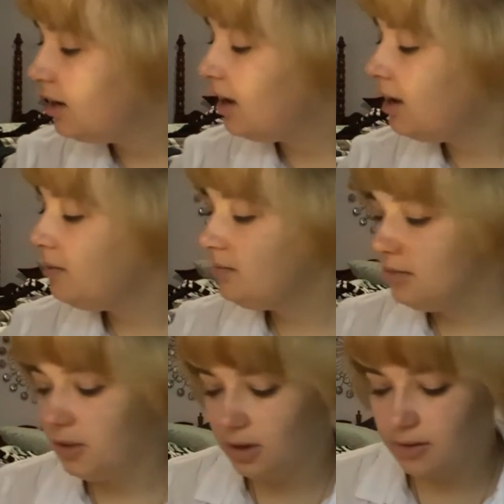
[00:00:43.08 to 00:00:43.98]

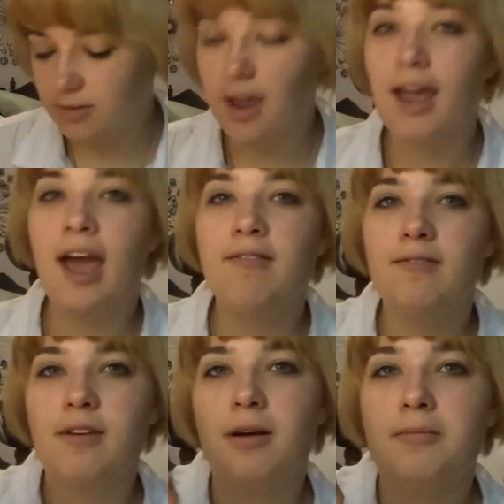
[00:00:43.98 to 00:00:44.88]
I
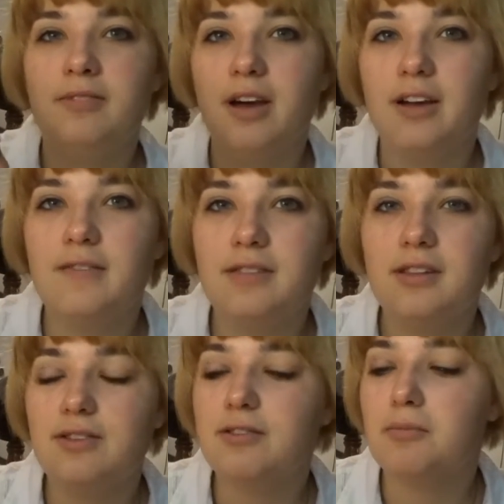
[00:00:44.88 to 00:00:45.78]
have a ton of the
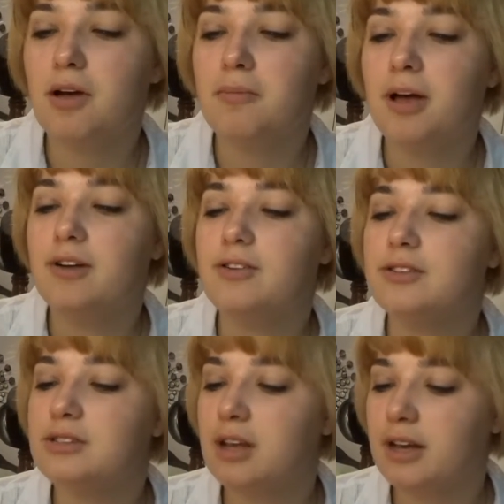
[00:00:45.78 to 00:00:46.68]
little small
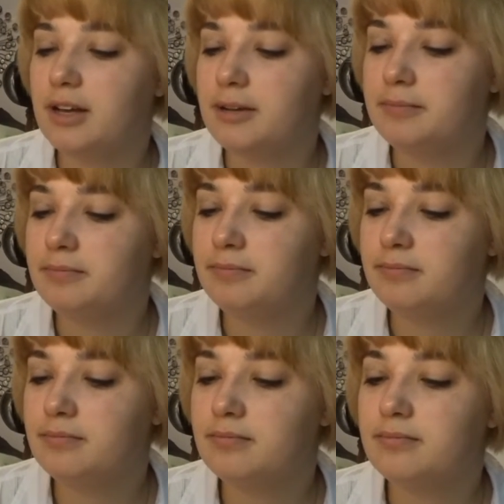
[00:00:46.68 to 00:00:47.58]
bottles,
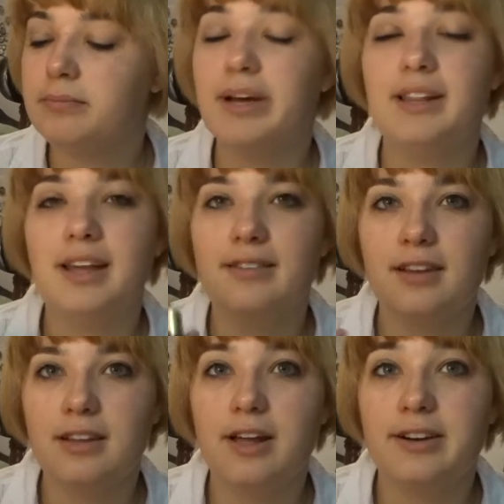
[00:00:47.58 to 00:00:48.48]
but the
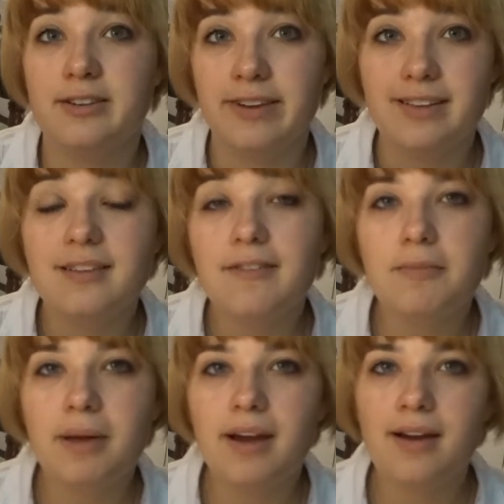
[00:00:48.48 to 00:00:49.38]
Estee Lauder Advanced Night
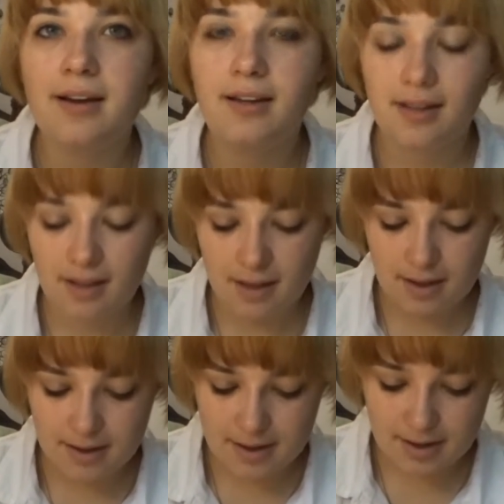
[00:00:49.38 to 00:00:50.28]
Repair
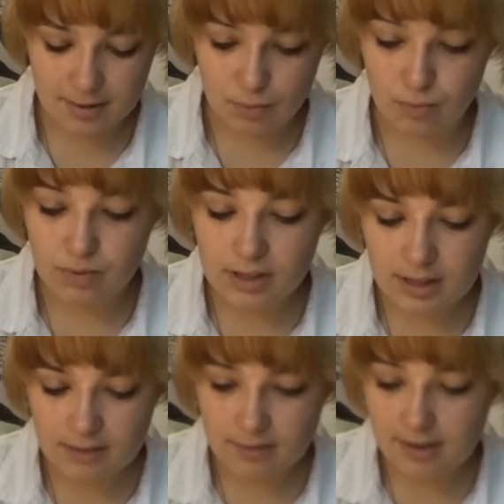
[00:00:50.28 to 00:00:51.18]
is
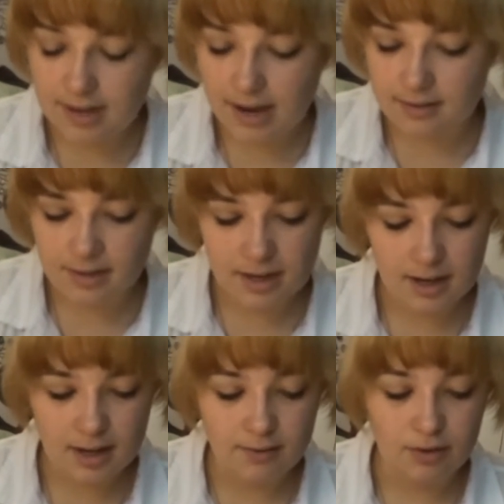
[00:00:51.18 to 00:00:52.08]
really
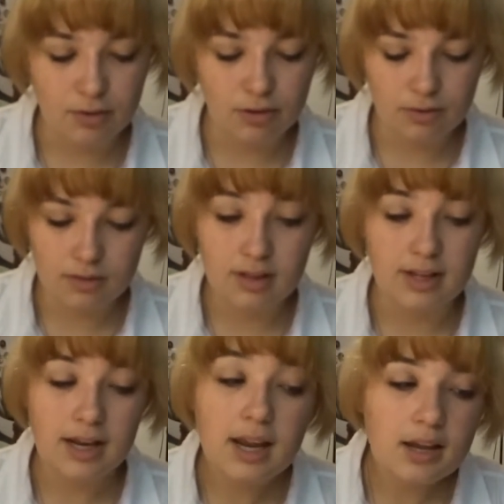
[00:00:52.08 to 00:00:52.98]
fantastic. If you use
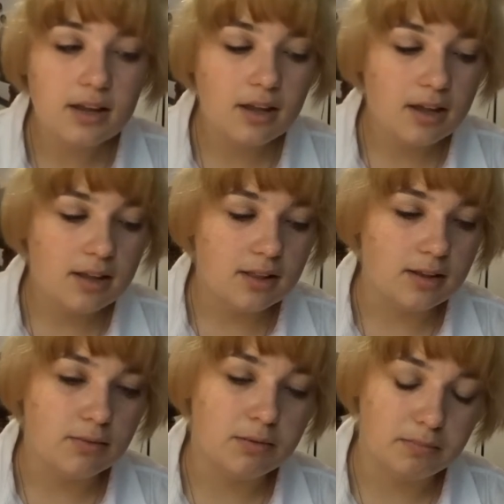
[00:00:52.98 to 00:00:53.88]
Clinique,
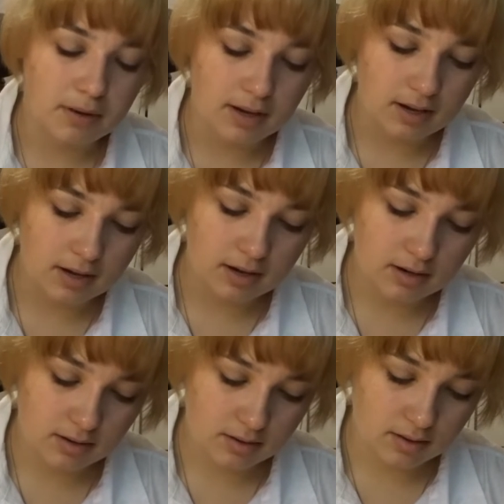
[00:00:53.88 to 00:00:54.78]
this would
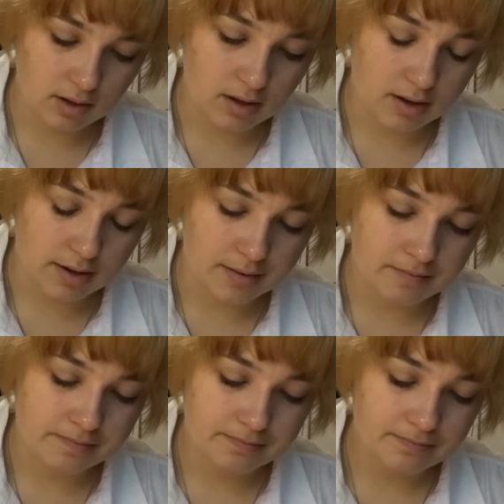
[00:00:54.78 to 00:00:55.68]
be
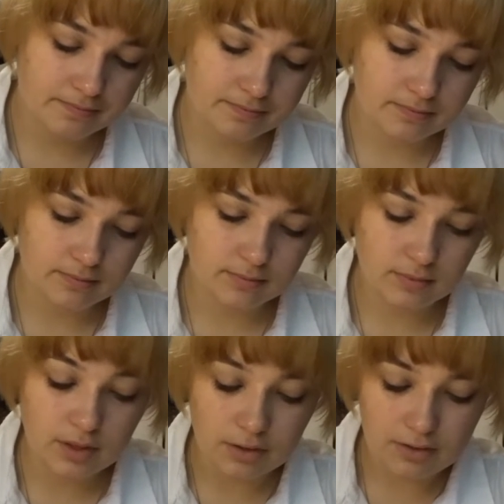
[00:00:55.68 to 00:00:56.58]

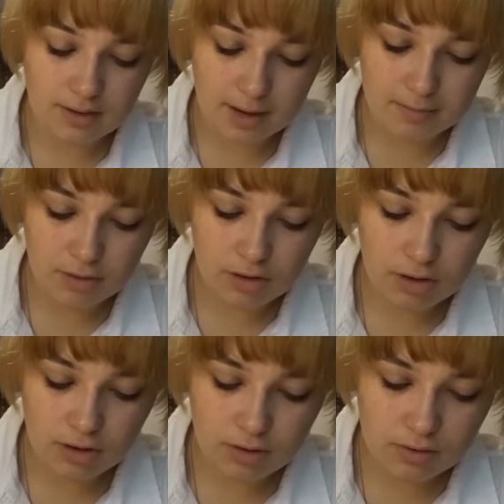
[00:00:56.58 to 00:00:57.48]
your step
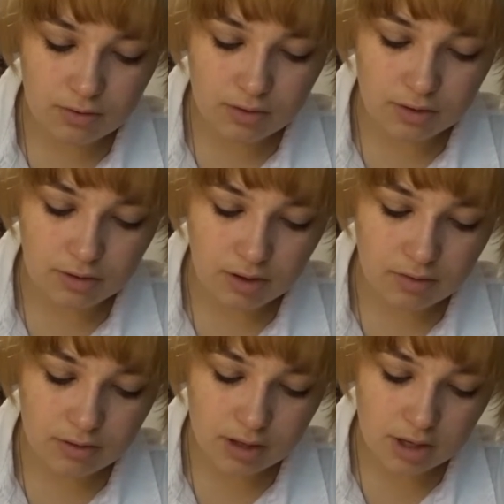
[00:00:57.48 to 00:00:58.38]
2, your
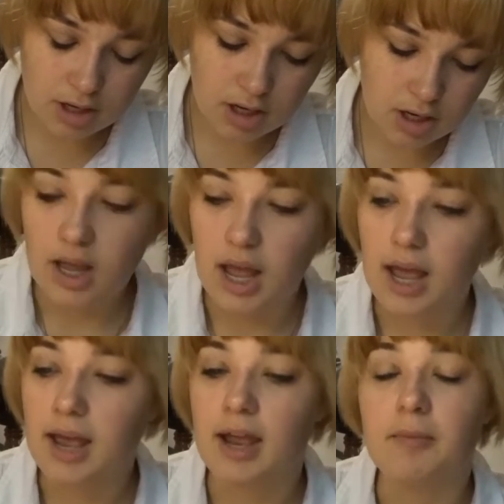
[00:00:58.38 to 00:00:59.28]
toner.
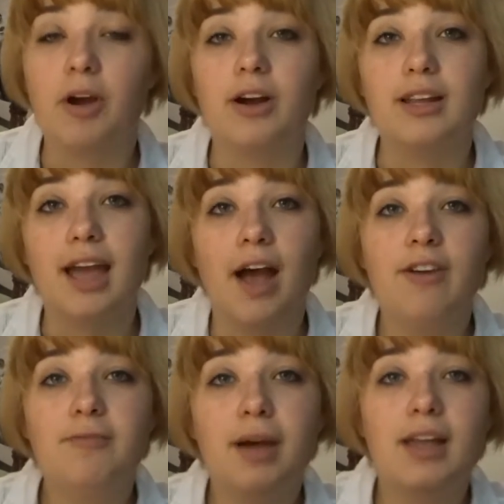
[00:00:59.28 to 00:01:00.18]
I am currently out
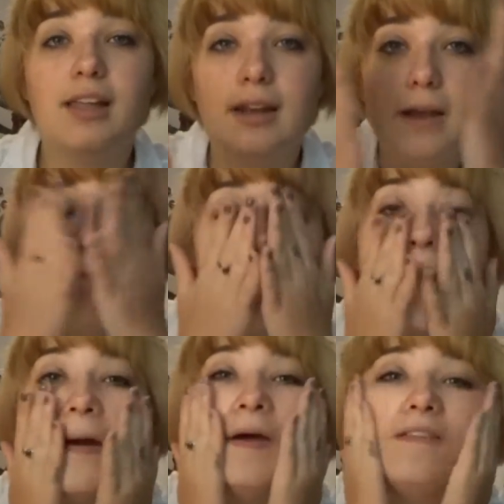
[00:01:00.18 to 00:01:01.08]
of my Clinique
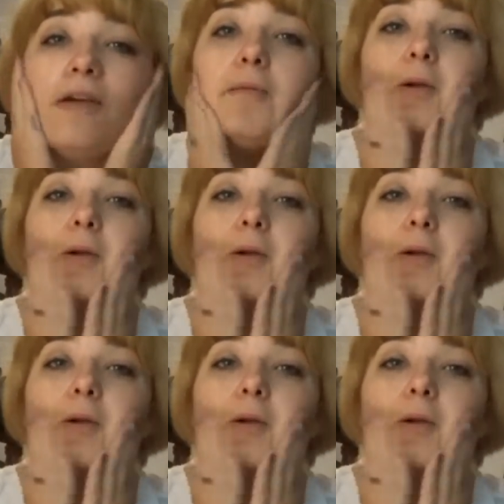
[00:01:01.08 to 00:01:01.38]
product, so I'm